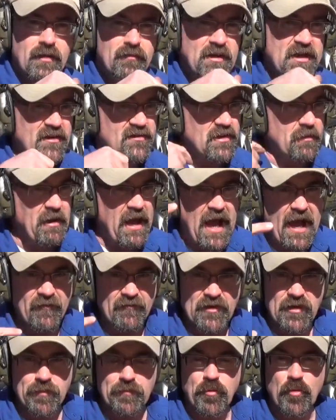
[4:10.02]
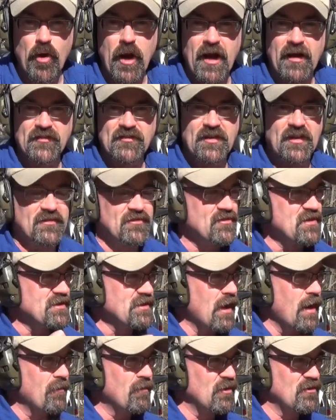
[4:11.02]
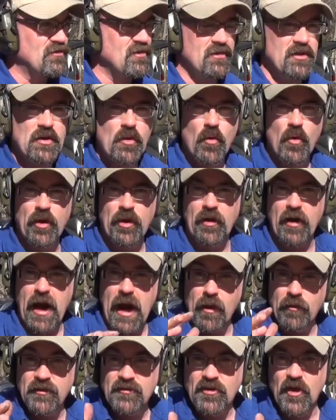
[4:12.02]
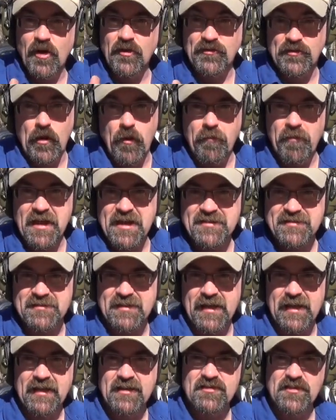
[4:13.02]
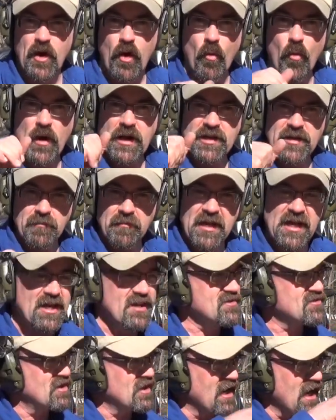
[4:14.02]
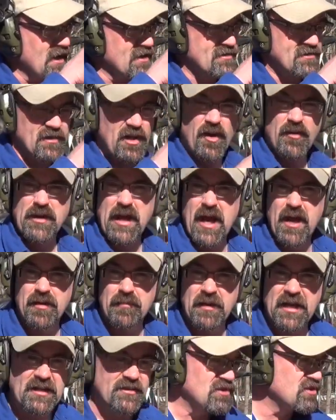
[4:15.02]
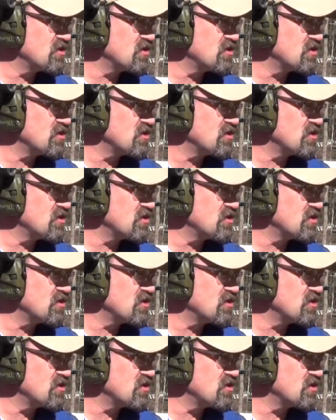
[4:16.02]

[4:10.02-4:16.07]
because I'm having to process the numbers in the order. I was also missing. So when you miss, you gotta slow down and make